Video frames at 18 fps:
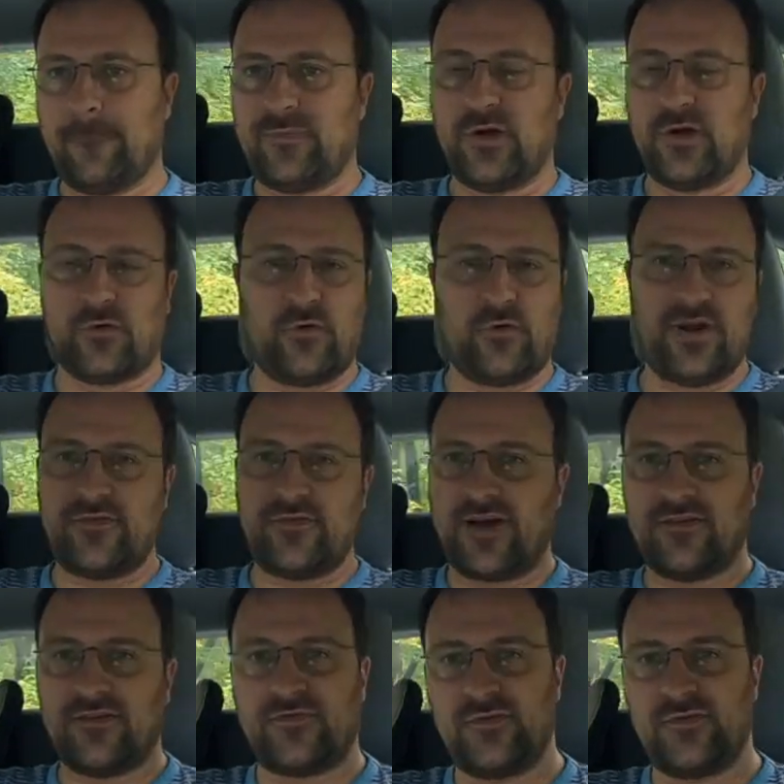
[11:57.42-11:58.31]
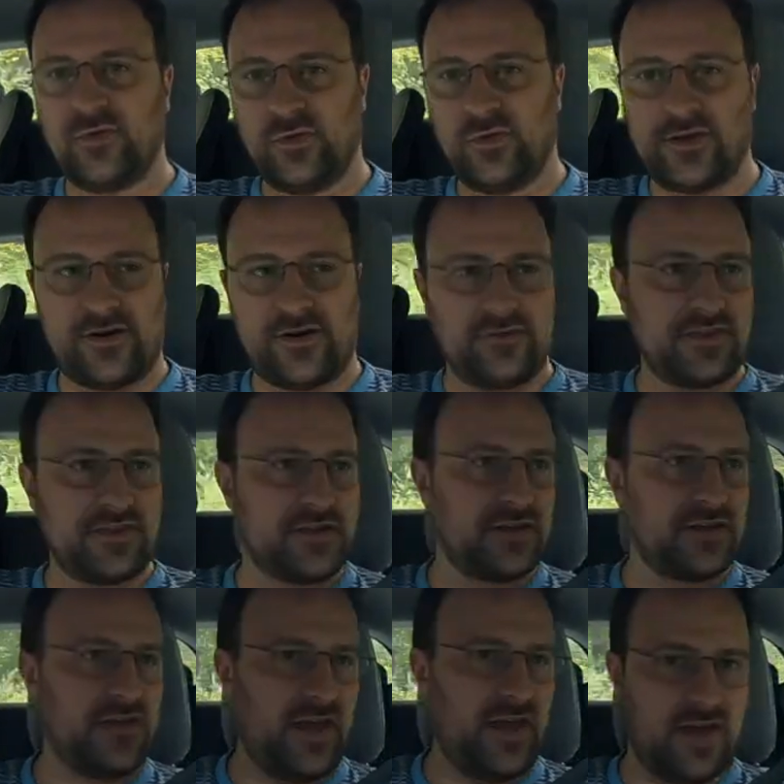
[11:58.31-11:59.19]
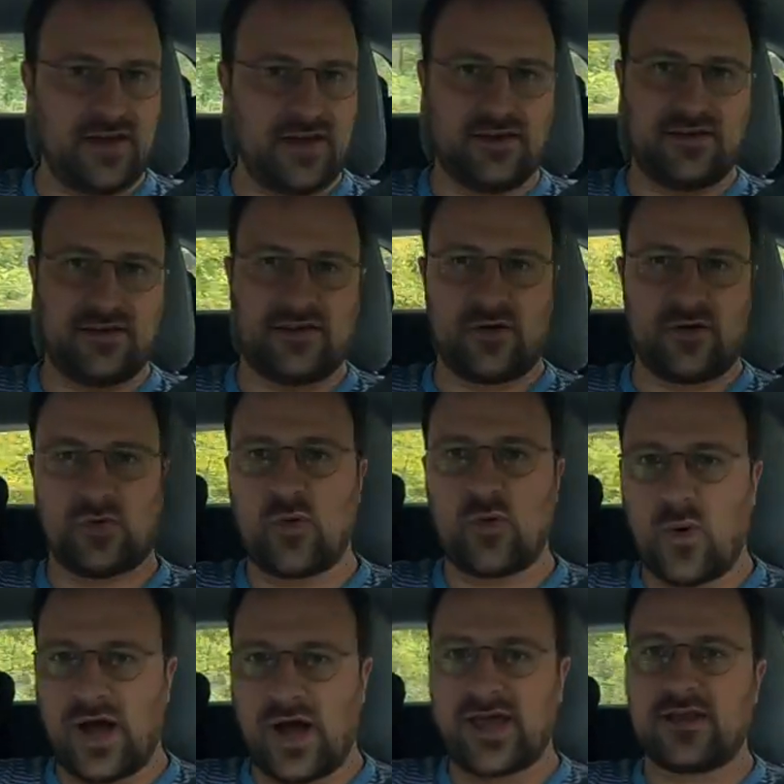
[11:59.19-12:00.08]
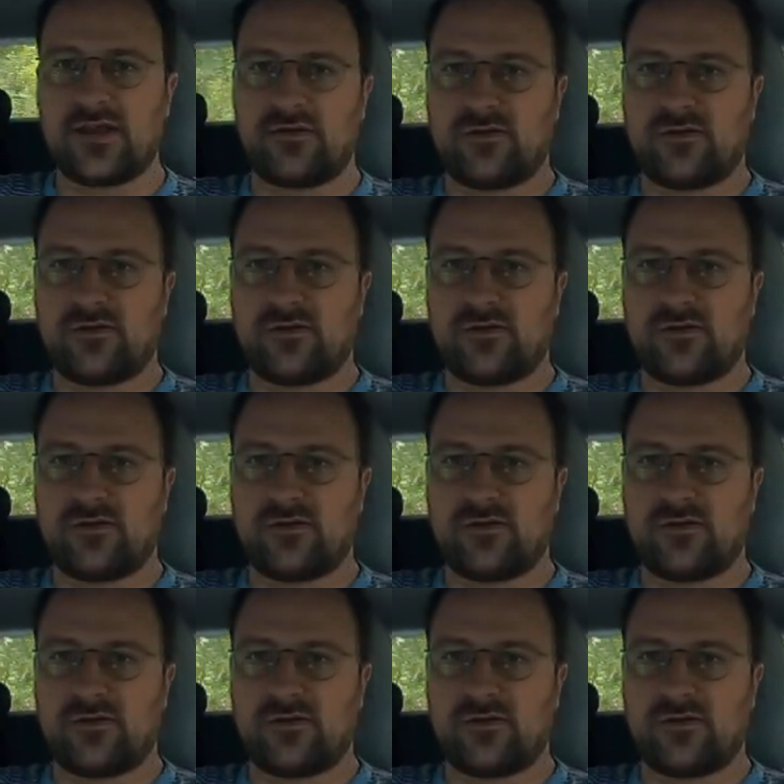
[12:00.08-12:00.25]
They were great on fuel and everything, and they were quiet